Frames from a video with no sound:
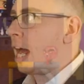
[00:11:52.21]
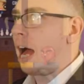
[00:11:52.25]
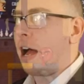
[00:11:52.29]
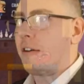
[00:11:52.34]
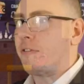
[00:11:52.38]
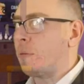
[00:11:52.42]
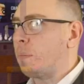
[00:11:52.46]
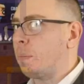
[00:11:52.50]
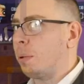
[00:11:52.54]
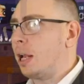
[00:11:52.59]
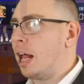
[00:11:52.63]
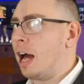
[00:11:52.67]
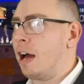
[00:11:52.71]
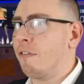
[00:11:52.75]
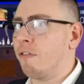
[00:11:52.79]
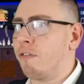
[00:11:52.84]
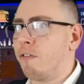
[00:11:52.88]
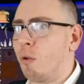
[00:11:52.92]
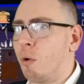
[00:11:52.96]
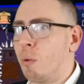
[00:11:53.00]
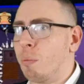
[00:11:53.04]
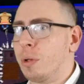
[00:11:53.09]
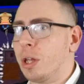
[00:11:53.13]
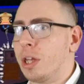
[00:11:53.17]
have a
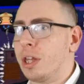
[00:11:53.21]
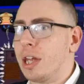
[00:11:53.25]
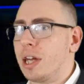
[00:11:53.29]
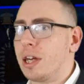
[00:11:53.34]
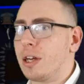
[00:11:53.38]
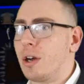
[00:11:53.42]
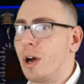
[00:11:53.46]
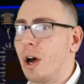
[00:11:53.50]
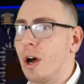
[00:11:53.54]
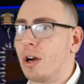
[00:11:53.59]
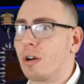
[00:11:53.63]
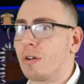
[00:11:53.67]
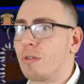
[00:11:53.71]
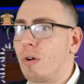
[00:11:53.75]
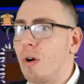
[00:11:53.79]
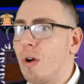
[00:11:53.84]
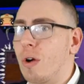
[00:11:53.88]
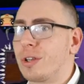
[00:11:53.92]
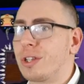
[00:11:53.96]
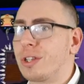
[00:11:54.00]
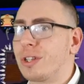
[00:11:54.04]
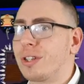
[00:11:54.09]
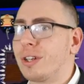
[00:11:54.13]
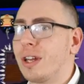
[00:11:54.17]
platform that they cut
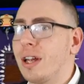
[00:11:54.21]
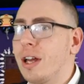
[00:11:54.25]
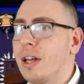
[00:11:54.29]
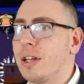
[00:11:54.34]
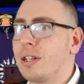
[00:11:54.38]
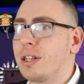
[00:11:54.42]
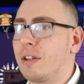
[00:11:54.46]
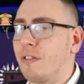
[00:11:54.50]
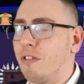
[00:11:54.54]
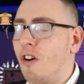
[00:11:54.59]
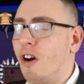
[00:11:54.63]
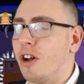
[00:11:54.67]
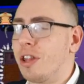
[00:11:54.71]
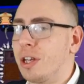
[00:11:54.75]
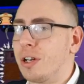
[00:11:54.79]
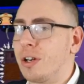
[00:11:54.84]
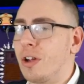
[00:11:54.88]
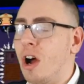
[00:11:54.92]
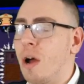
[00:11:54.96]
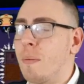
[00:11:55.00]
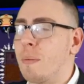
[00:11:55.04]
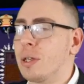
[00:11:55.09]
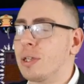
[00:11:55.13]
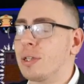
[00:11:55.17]
across to find the
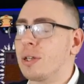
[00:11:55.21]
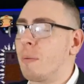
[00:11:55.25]
diamond.